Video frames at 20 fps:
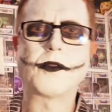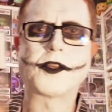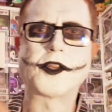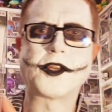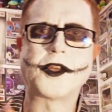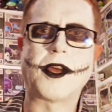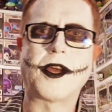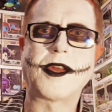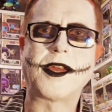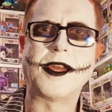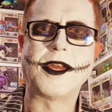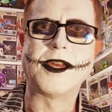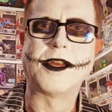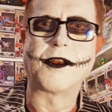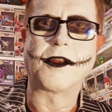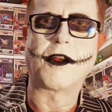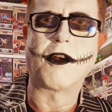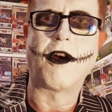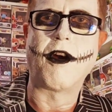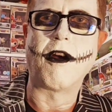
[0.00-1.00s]
Chucky and
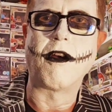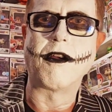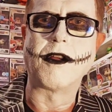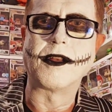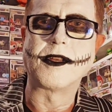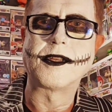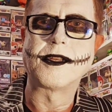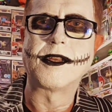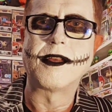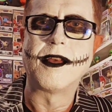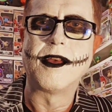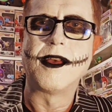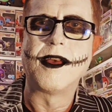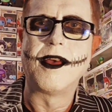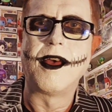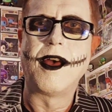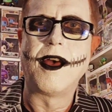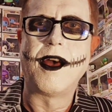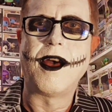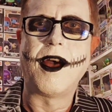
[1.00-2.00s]
cart.
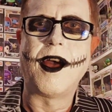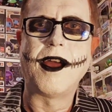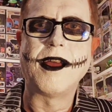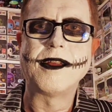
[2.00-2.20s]
I